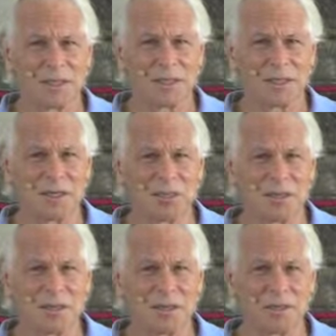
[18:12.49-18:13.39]
I got
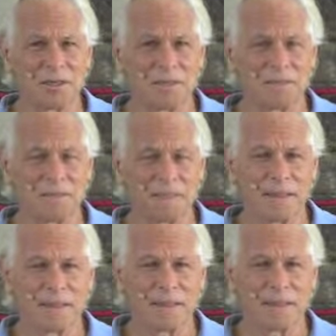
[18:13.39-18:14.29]
up in the night,
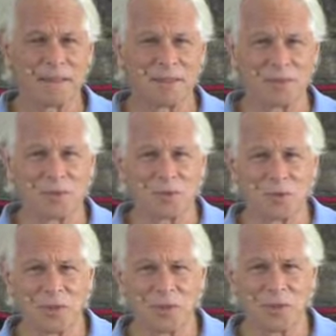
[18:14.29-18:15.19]
and as I
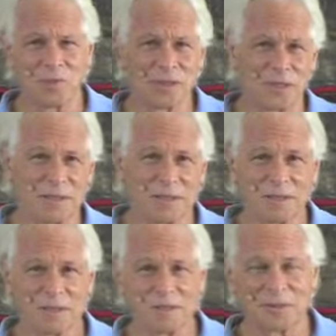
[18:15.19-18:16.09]
was wending
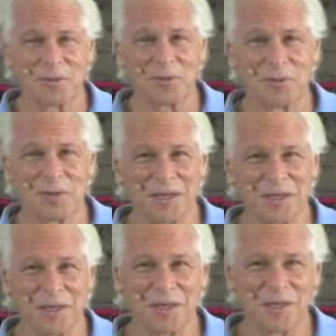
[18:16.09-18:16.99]
my sleepy
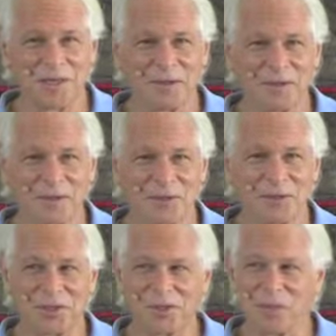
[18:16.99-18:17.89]
way, all of
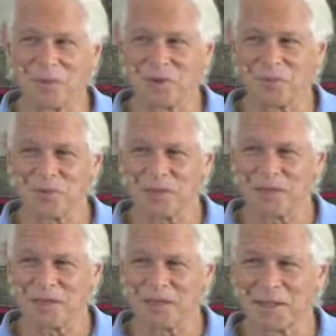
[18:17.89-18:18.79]
a sudden I remembered
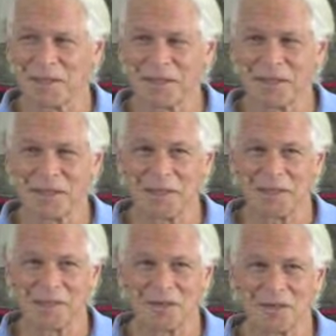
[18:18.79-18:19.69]
that, and
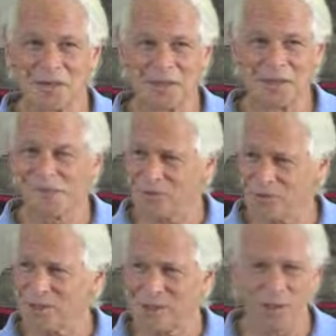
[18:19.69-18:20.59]
I thought,
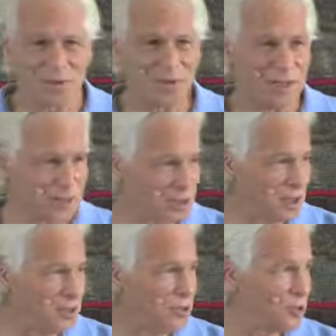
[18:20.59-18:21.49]
I'll
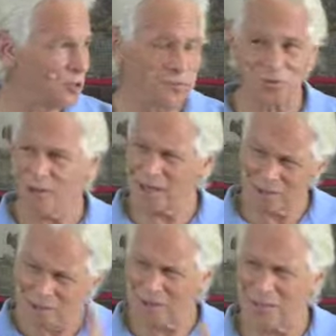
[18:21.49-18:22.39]
just kind of look over. I
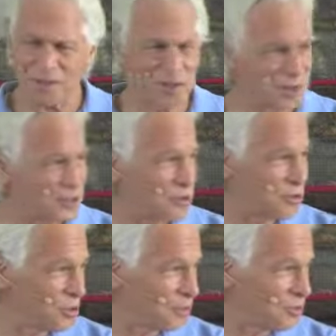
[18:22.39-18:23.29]
didn't think about it, I just kind of
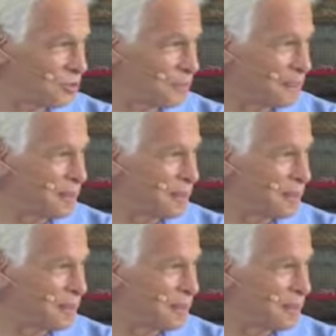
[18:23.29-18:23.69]
looked over